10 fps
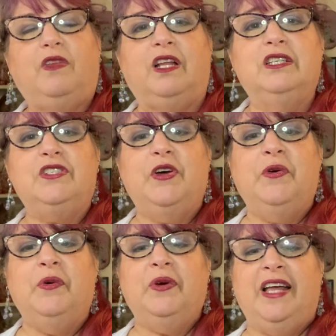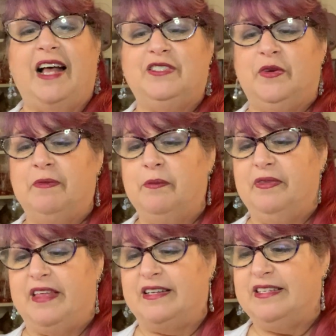So yeah, so I'm going to
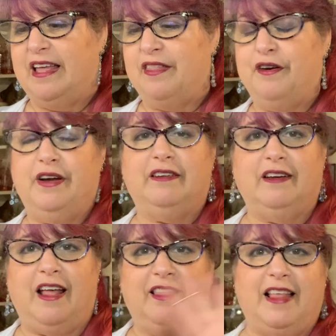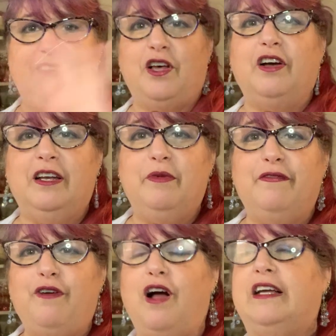put that together, and that's all going to be
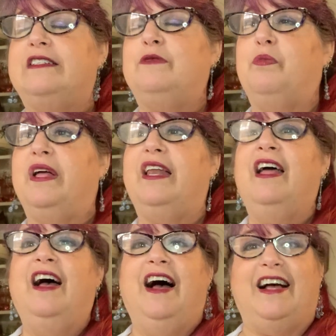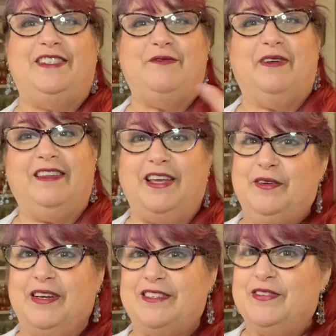for August, but I did want to let you
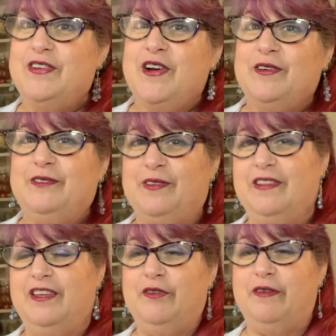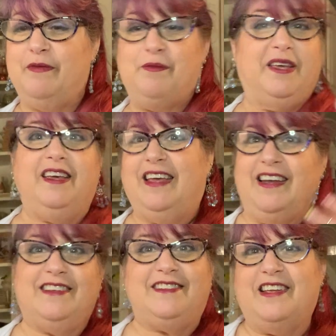guys know so that you can maybe get
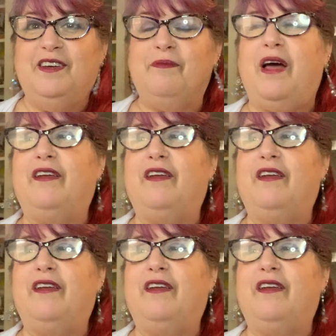excited about